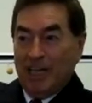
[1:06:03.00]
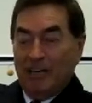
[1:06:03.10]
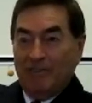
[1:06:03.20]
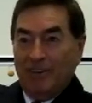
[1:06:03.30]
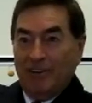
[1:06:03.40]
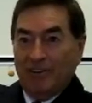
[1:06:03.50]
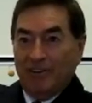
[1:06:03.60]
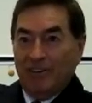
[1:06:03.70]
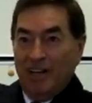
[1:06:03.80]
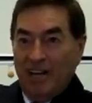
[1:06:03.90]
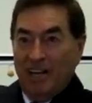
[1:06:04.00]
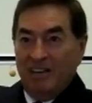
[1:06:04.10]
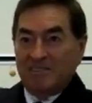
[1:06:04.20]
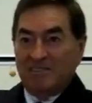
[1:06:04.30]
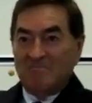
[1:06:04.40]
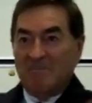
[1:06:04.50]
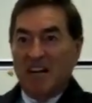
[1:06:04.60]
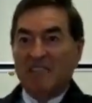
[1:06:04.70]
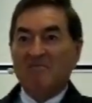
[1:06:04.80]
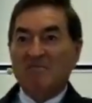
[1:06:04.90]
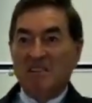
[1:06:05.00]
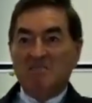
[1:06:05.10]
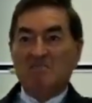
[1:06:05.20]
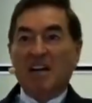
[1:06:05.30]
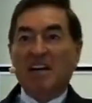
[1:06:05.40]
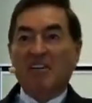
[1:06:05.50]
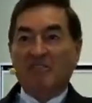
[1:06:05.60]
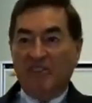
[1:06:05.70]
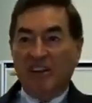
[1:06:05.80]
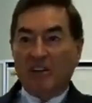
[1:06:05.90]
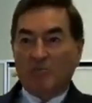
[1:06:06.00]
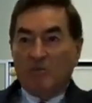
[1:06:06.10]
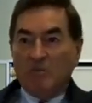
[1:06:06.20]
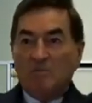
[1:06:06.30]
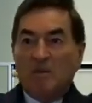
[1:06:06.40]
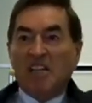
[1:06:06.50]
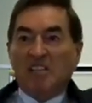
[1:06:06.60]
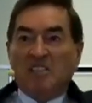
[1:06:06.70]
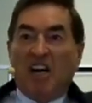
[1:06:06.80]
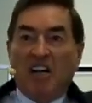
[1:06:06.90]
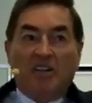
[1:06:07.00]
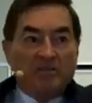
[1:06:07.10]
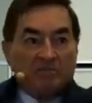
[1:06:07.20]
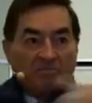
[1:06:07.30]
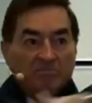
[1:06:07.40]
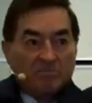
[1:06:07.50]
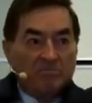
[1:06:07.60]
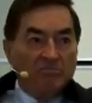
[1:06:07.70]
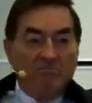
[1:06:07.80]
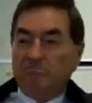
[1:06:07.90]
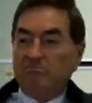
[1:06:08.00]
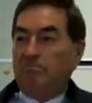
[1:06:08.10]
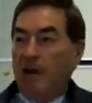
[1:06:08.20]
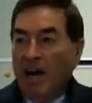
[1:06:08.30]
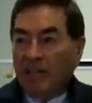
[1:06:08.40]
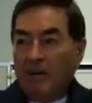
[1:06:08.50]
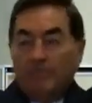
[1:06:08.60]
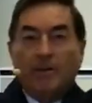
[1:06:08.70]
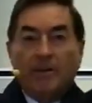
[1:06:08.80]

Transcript: finger, and um, my my little finger will be my entire body upon you.